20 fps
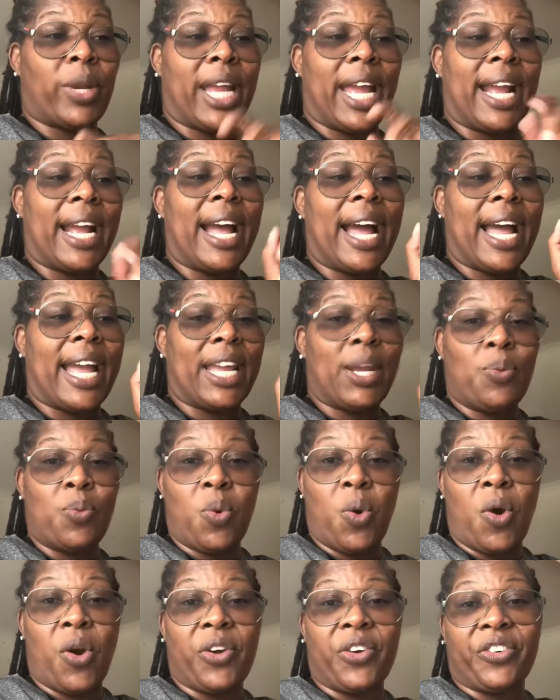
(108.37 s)
I got in
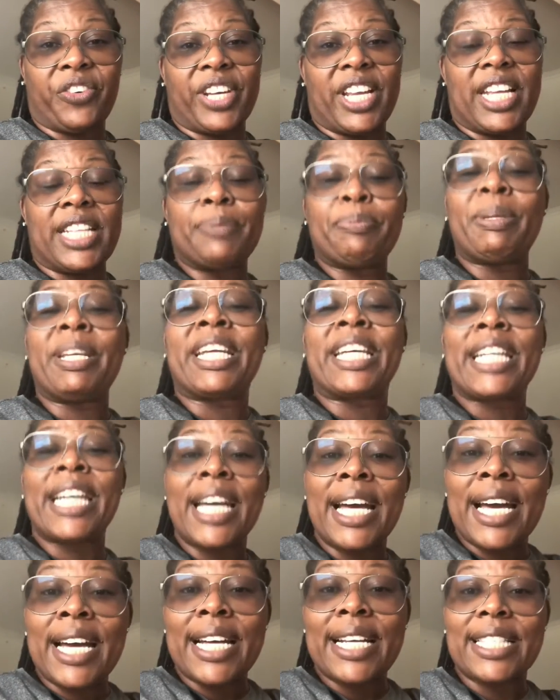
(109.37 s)
Walgreens
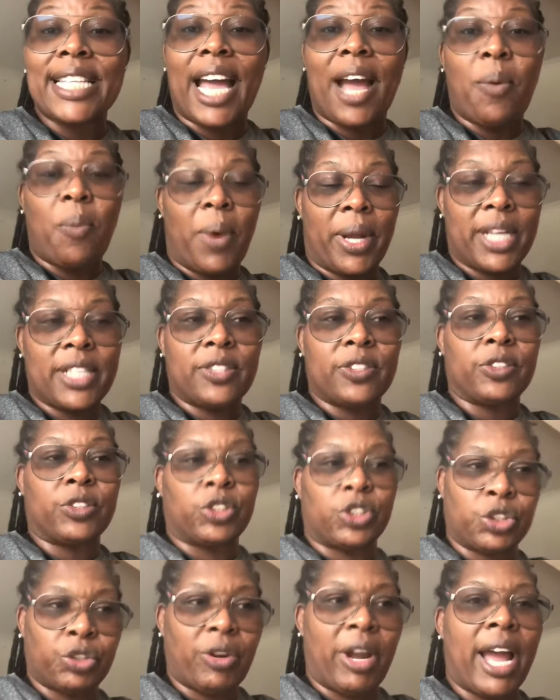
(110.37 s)
because I wanted to
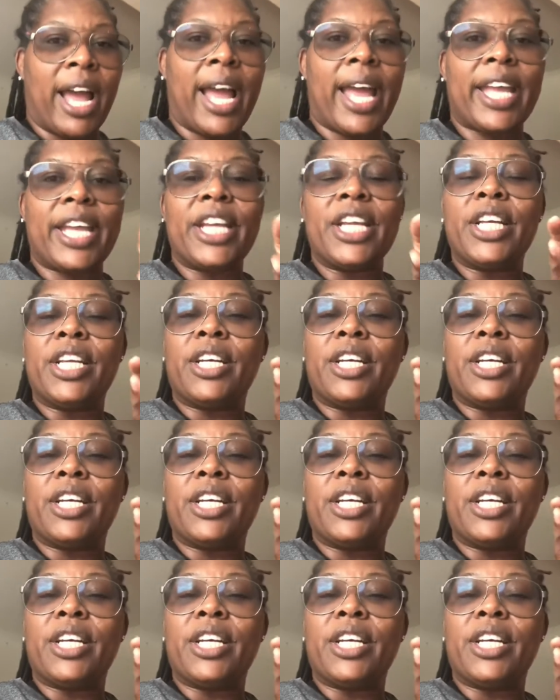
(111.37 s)
try